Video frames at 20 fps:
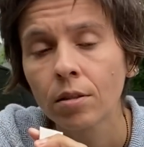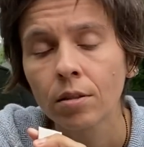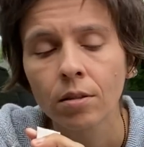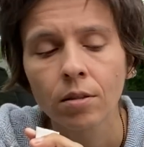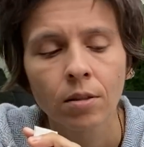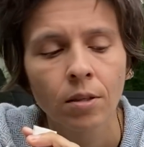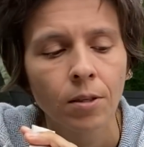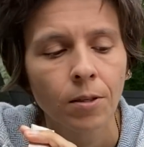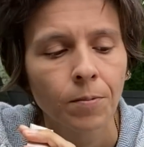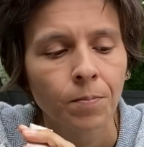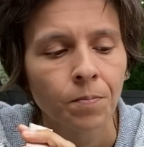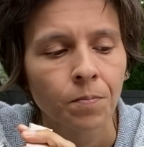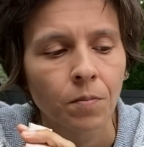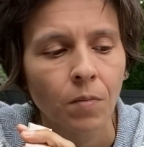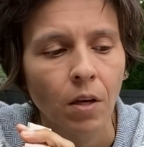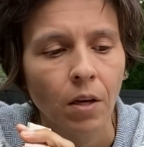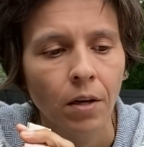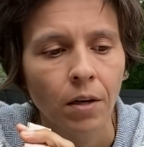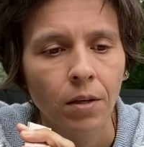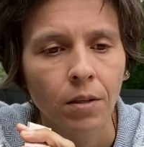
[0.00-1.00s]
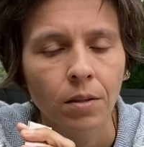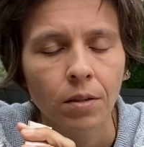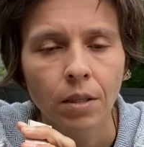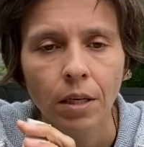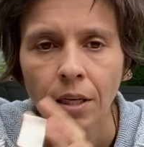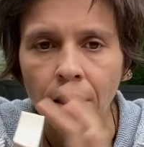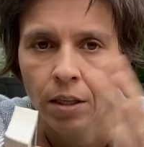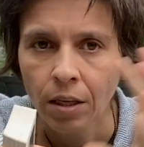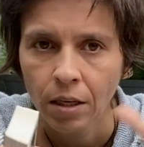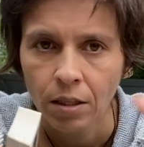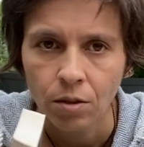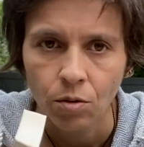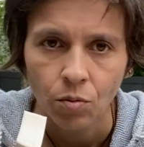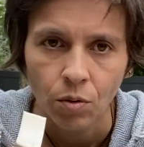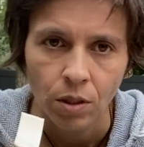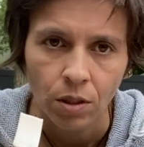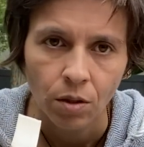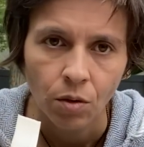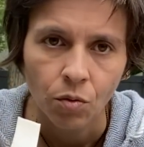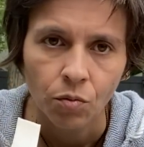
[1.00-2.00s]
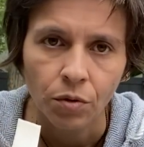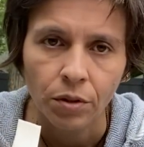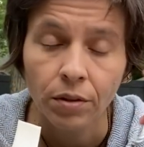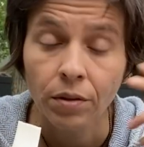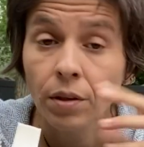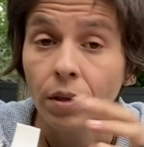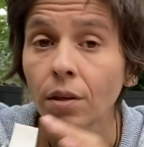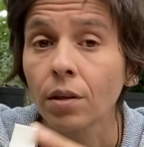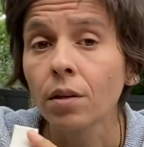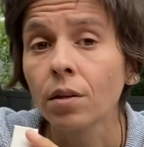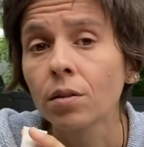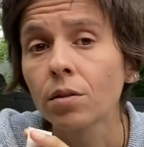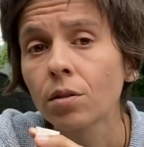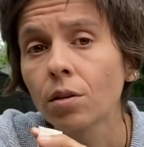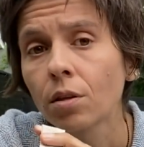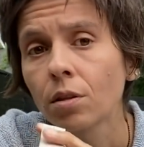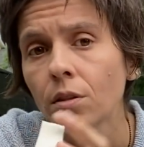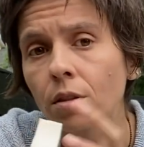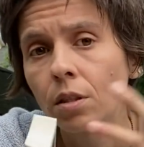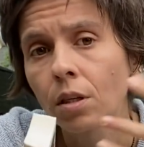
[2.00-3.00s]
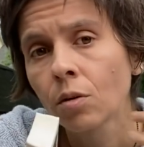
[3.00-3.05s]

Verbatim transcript: And uh, and that's when the overthinking starts,